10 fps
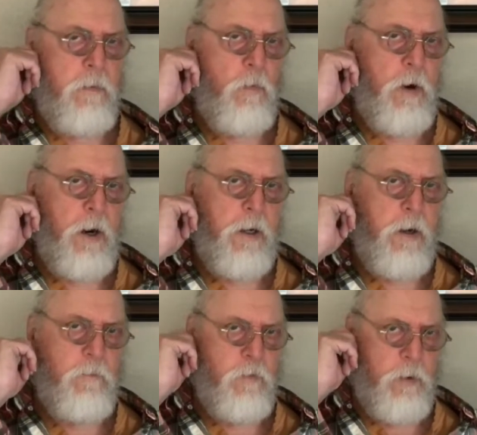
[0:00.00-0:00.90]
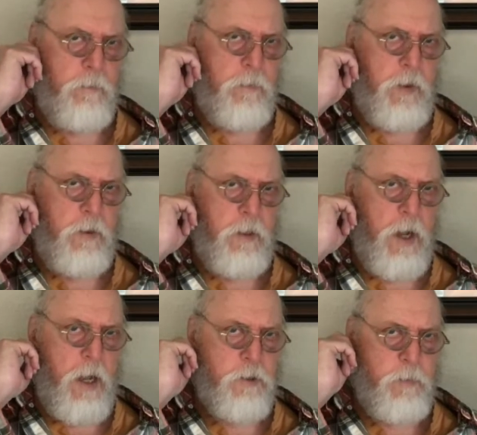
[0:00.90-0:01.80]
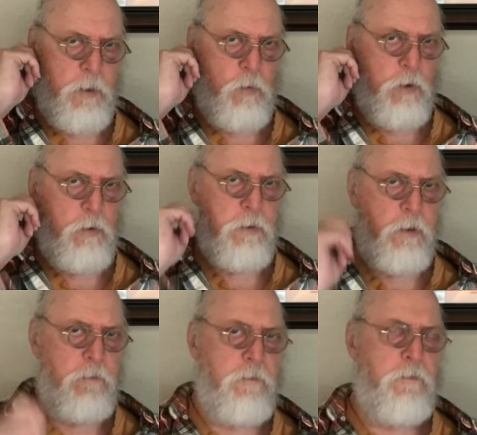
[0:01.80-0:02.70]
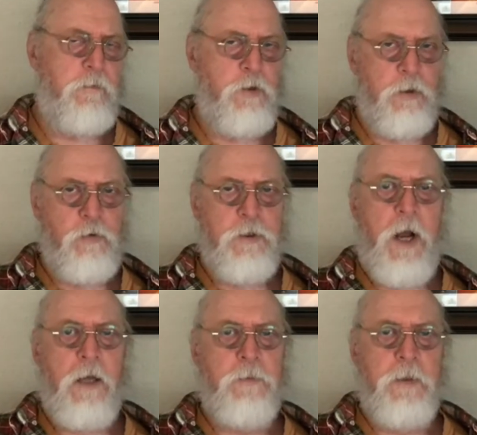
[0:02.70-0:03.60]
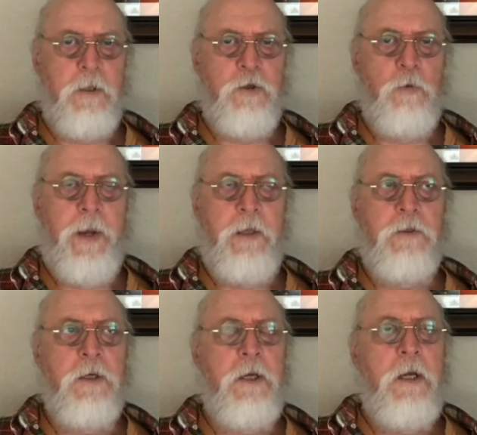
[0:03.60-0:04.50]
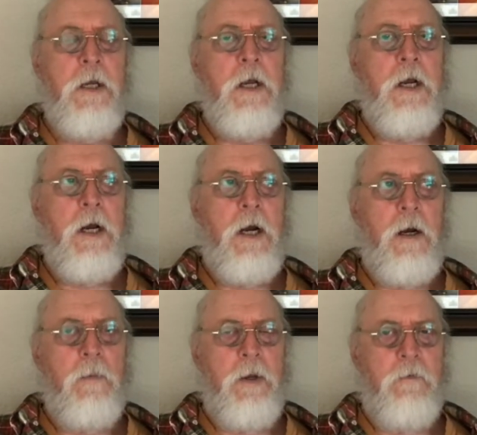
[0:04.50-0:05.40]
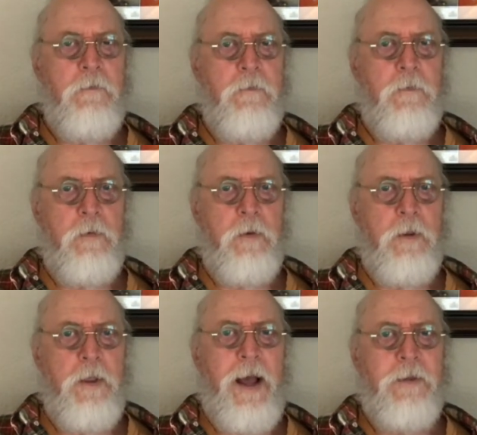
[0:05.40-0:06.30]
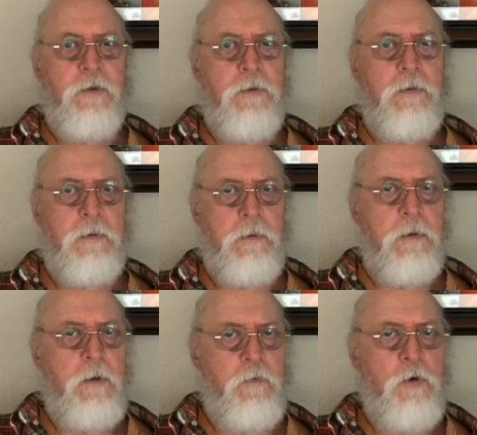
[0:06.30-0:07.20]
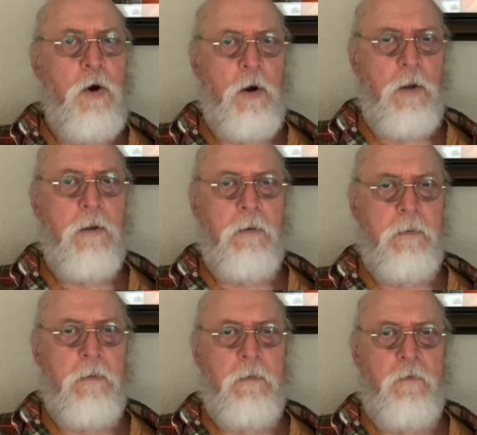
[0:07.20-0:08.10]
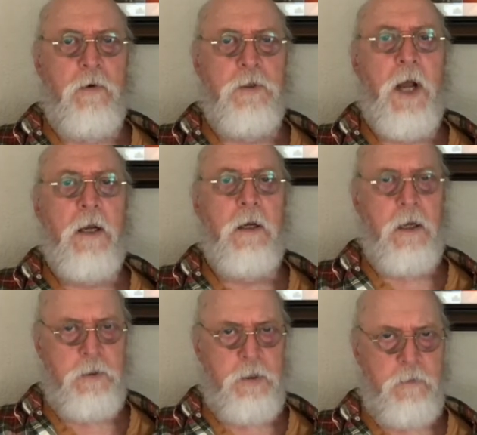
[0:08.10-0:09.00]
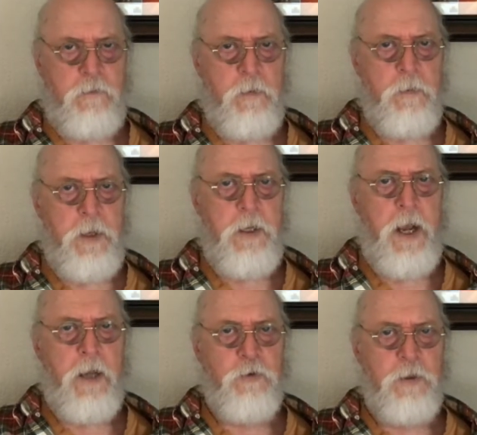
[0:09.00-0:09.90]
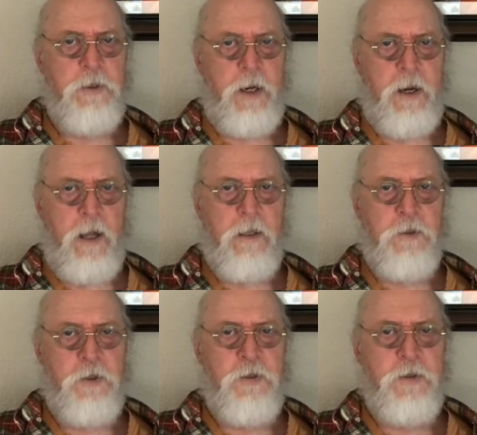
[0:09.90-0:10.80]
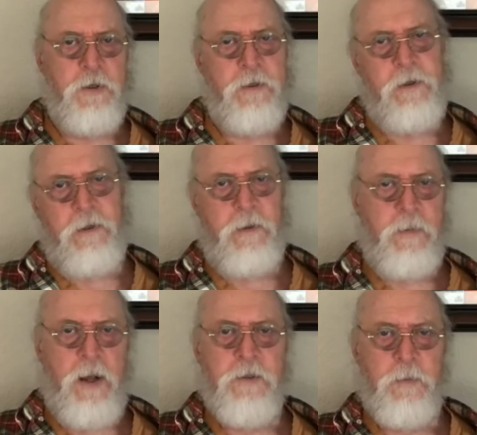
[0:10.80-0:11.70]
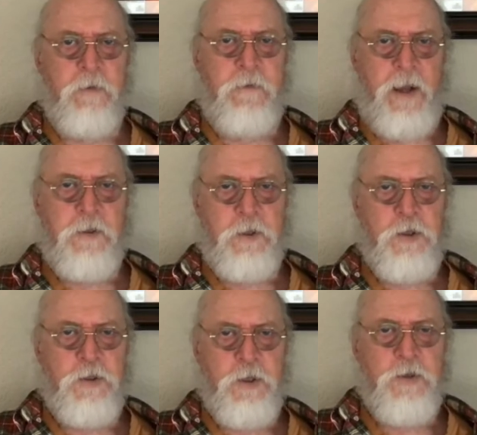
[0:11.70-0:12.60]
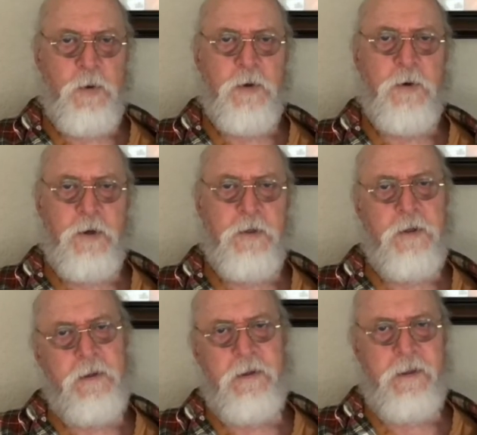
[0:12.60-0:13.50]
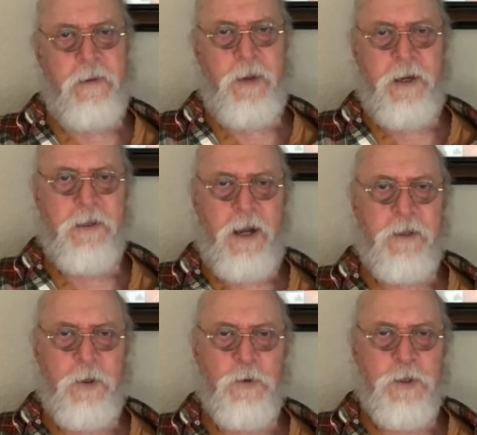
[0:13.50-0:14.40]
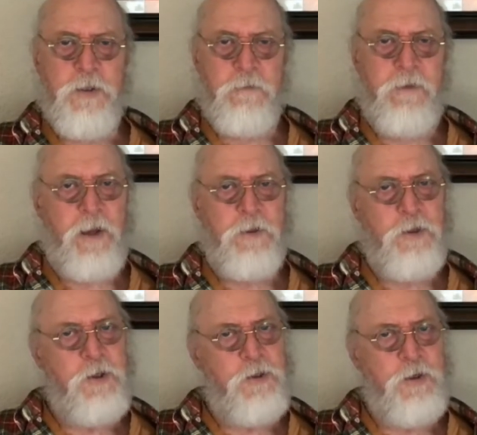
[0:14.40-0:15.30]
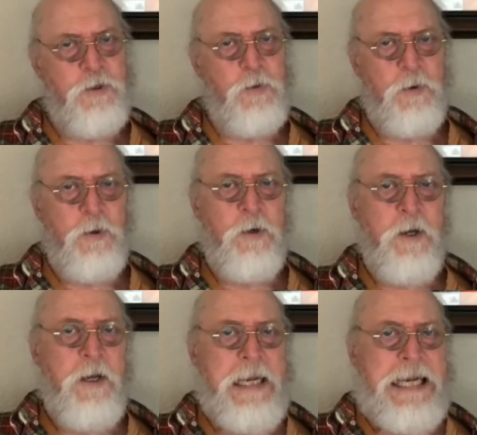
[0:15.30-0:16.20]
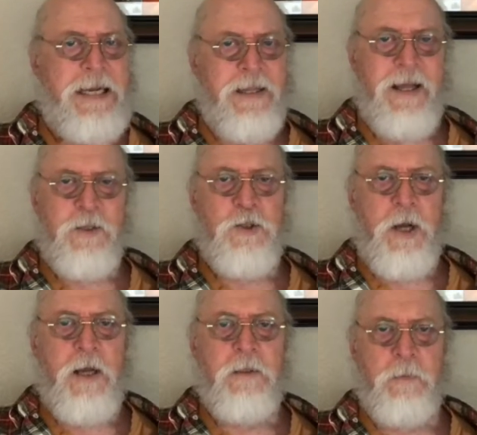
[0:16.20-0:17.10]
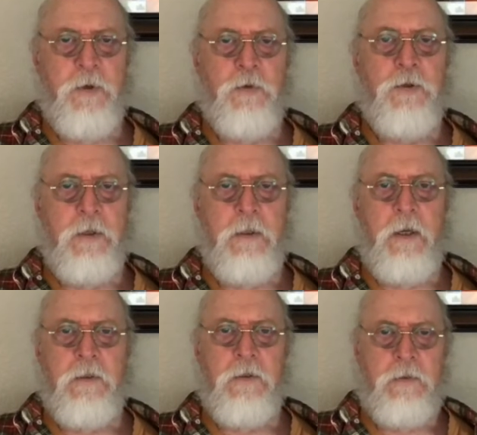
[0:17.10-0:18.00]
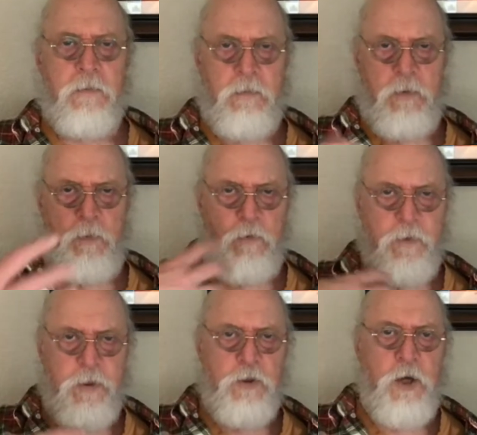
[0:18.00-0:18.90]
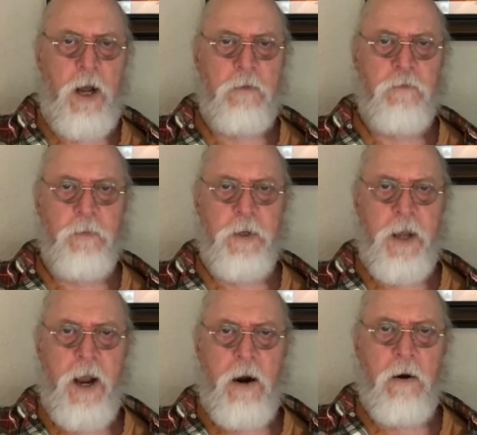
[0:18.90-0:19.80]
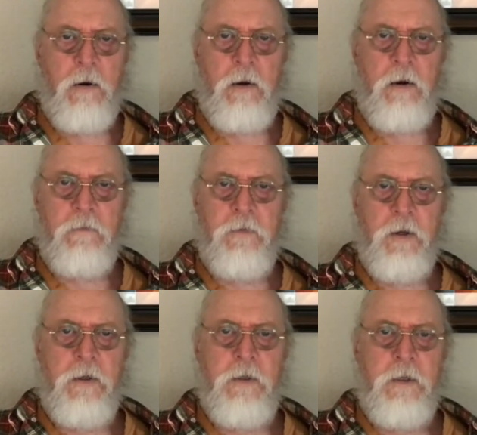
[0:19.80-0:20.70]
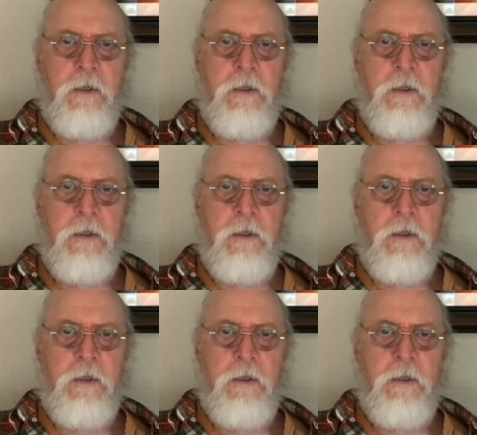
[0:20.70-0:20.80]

where I come from, in the hospital world of children's hospital domains, if that's if you call for a psych consult from a pediatric psychologist on a possible factitious disorder and they make a diagnosis of factitious disorder, that's child abuse, and that's removing the child from the care of the